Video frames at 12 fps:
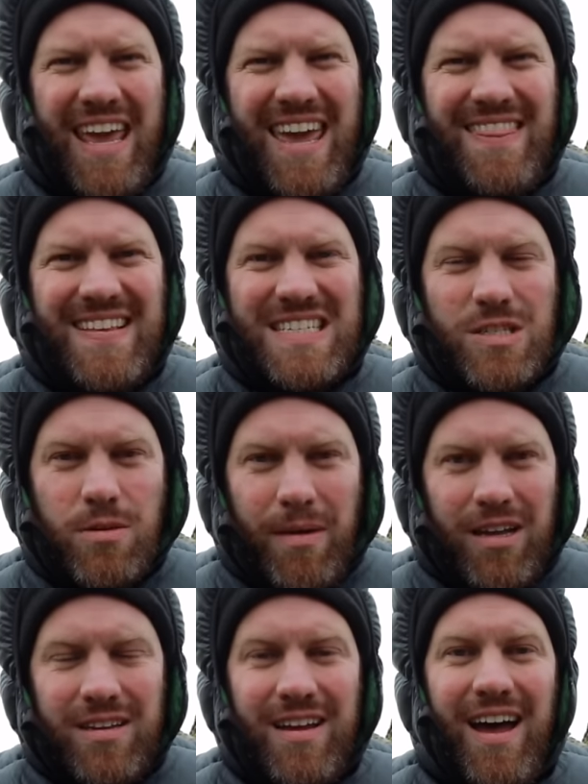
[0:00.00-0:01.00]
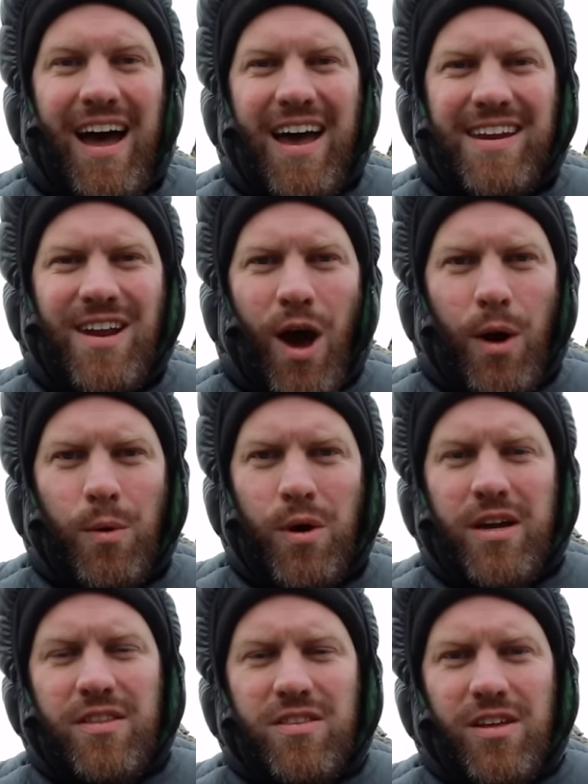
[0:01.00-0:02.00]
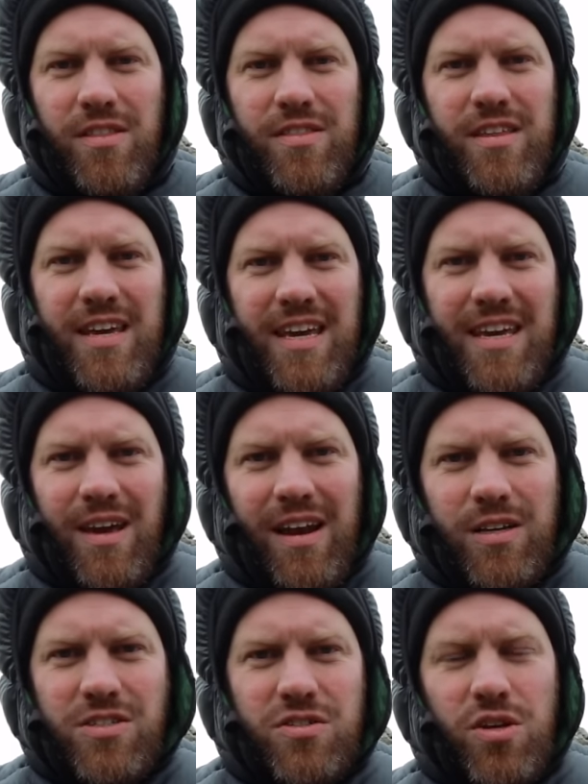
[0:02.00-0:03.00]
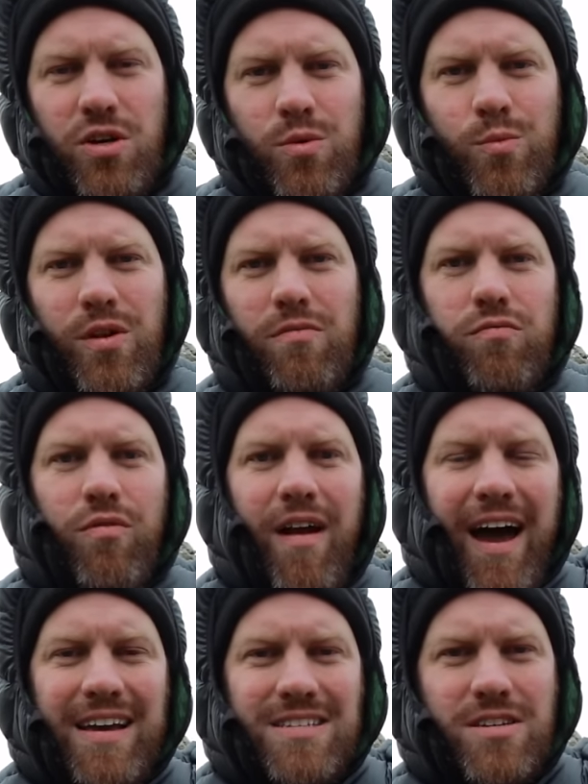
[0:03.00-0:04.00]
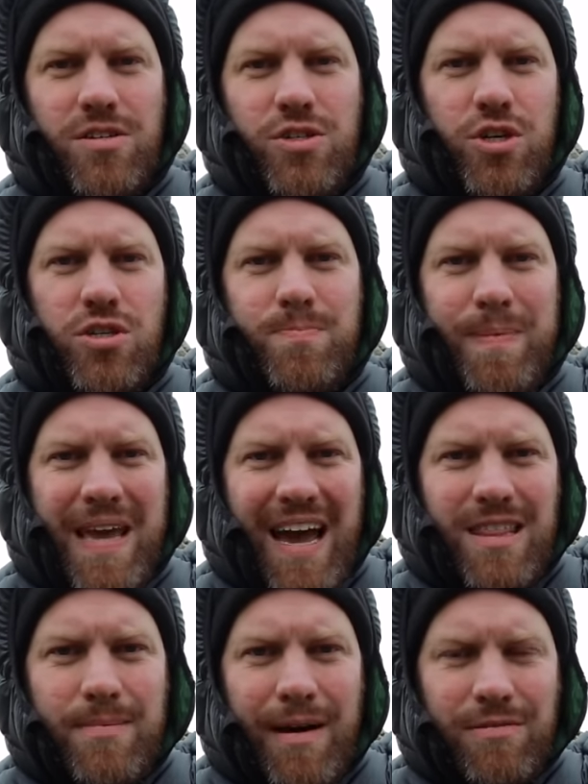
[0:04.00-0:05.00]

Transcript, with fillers: in the summer I know that the sun will rise just behind the